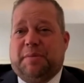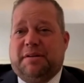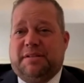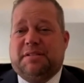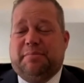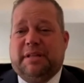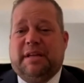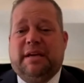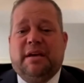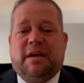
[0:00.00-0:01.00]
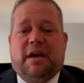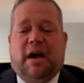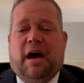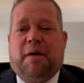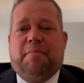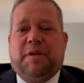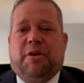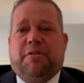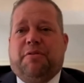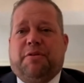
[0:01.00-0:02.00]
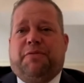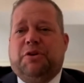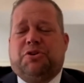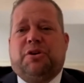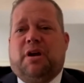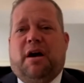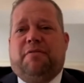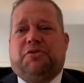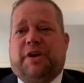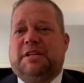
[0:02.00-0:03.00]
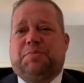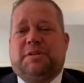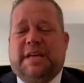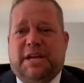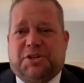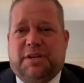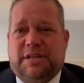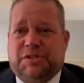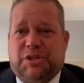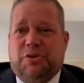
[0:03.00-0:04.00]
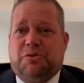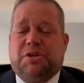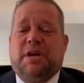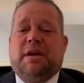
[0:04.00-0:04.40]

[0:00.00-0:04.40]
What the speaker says: about disability, you know, the future of transportation is huge.